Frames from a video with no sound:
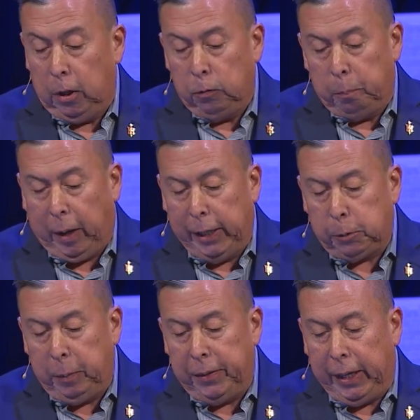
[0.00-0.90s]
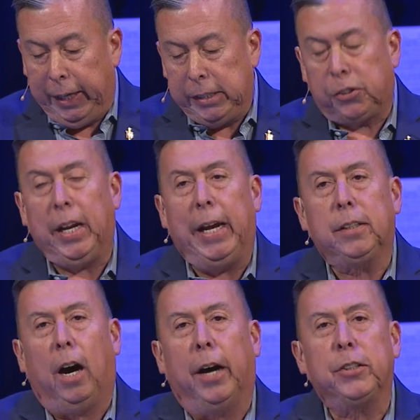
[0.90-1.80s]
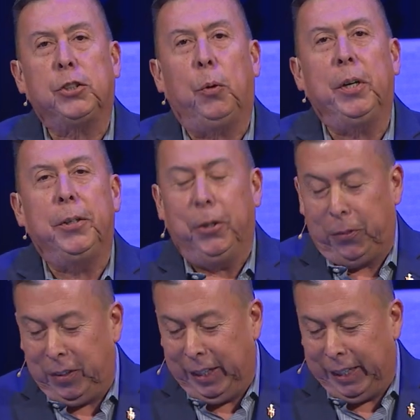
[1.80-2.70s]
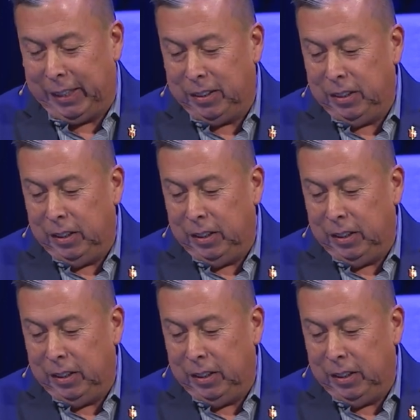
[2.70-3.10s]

reminds me that each day God is doing a new thing